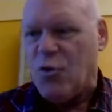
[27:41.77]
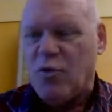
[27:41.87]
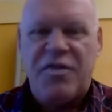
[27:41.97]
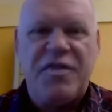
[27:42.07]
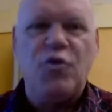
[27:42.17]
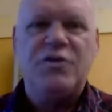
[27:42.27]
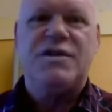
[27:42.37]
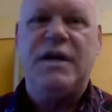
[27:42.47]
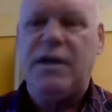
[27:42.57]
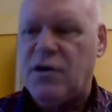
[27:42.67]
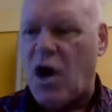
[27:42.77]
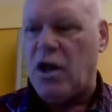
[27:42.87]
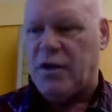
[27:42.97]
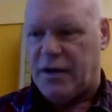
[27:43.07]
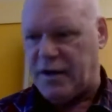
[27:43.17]
we're 13
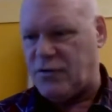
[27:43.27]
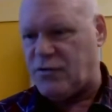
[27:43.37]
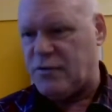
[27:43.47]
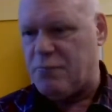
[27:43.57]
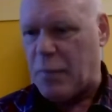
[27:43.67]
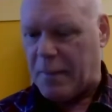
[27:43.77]
colonies